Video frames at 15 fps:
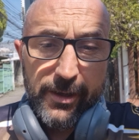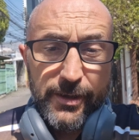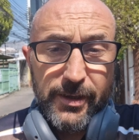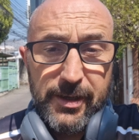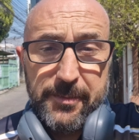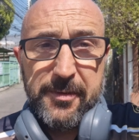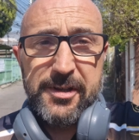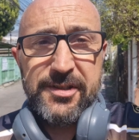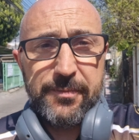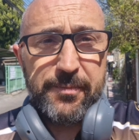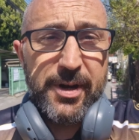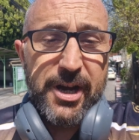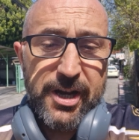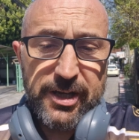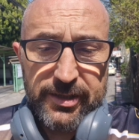there's a
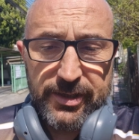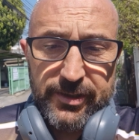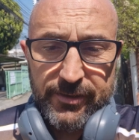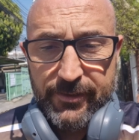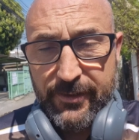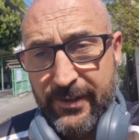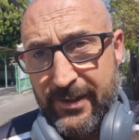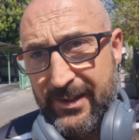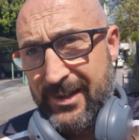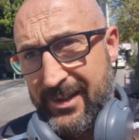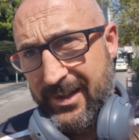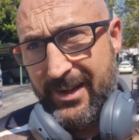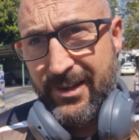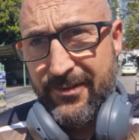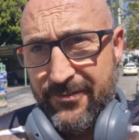park,
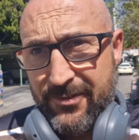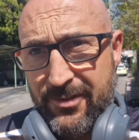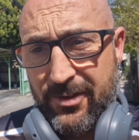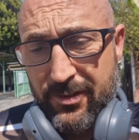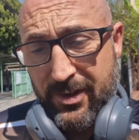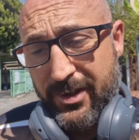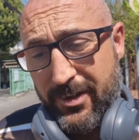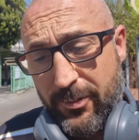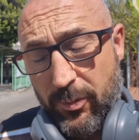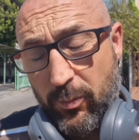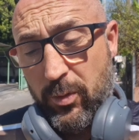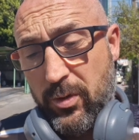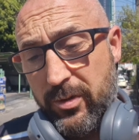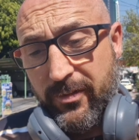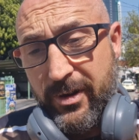and I had a little
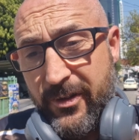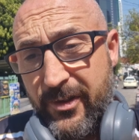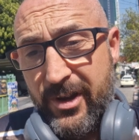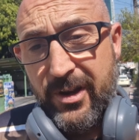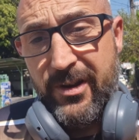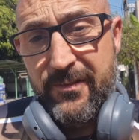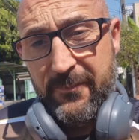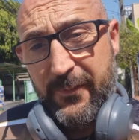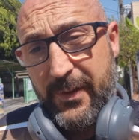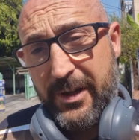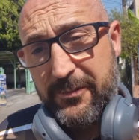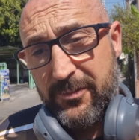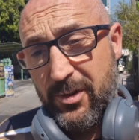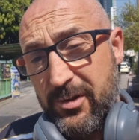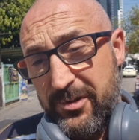walk around there and
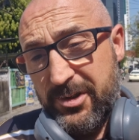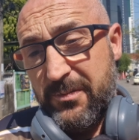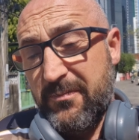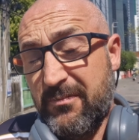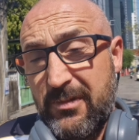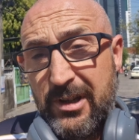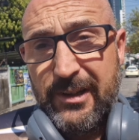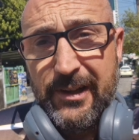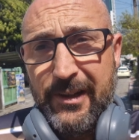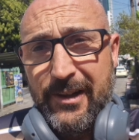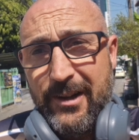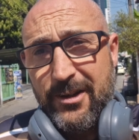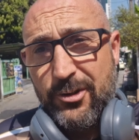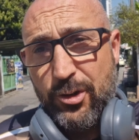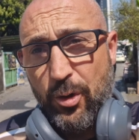found like some
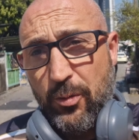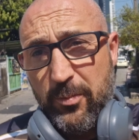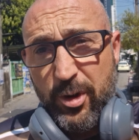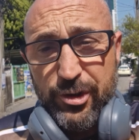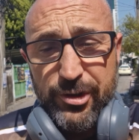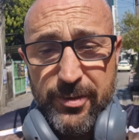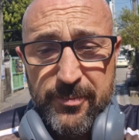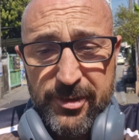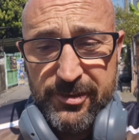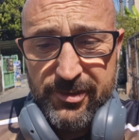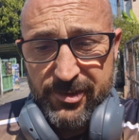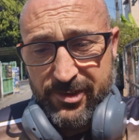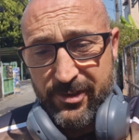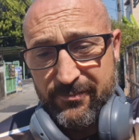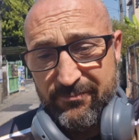cool
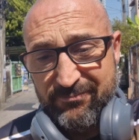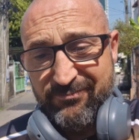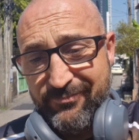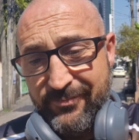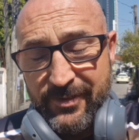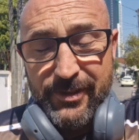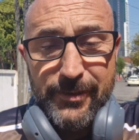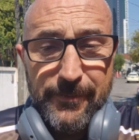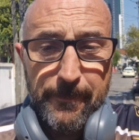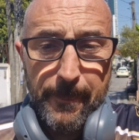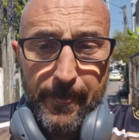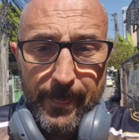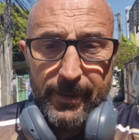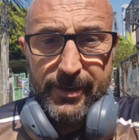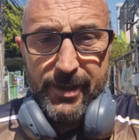monuments and
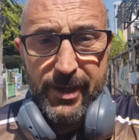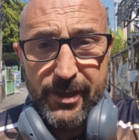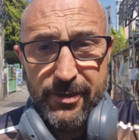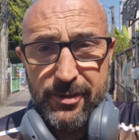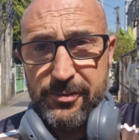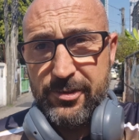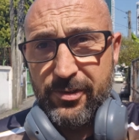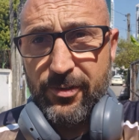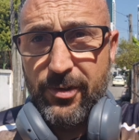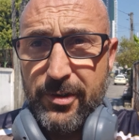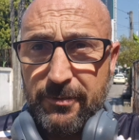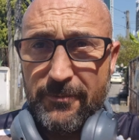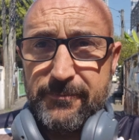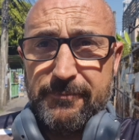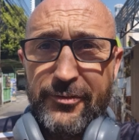loads of like
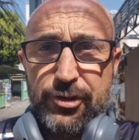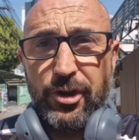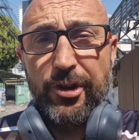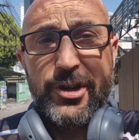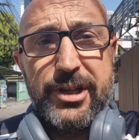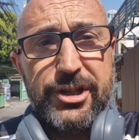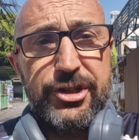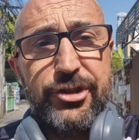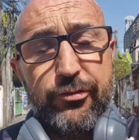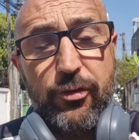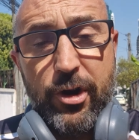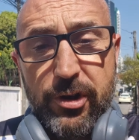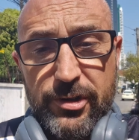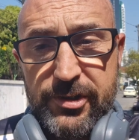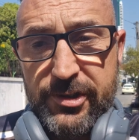Chinese
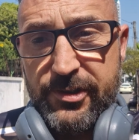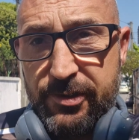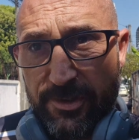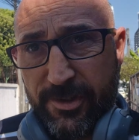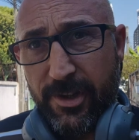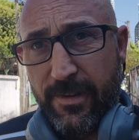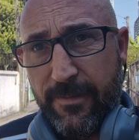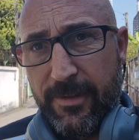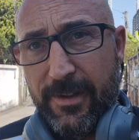shrines and stuff.